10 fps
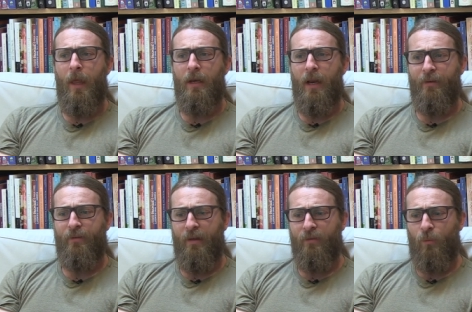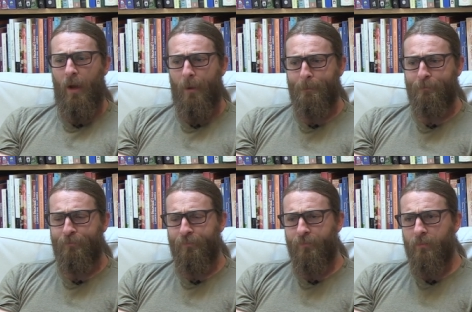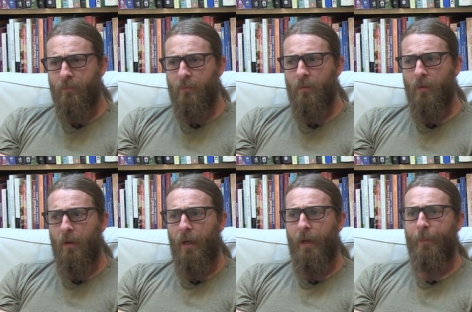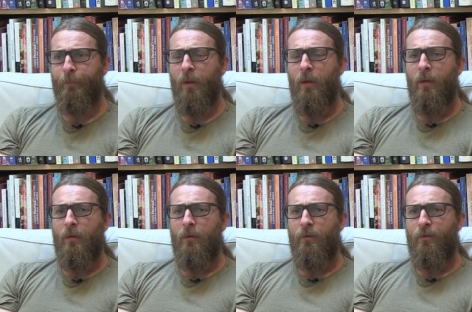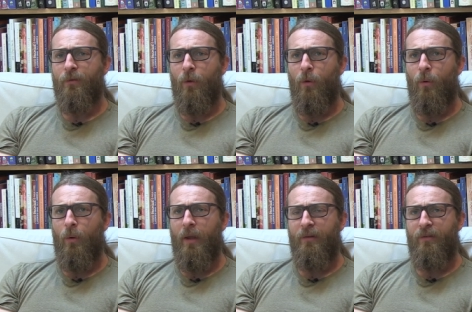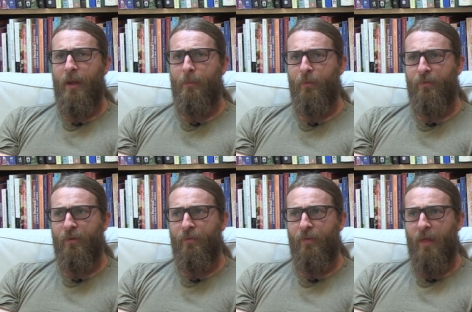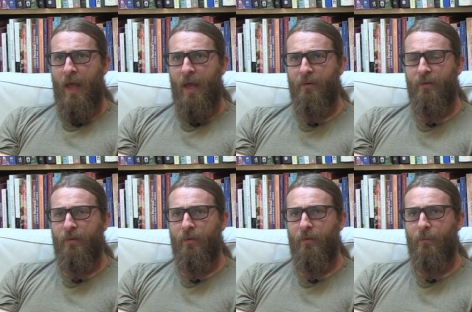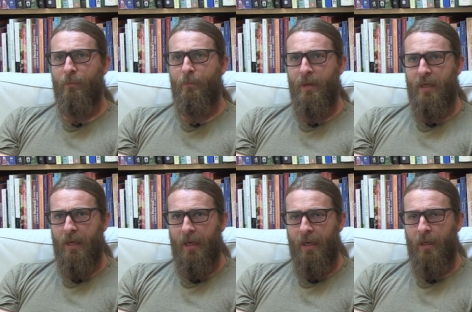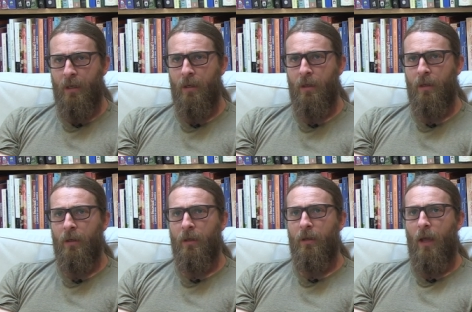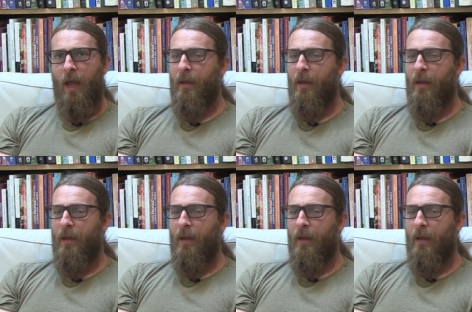nice as well. Um, so examples of that being, I,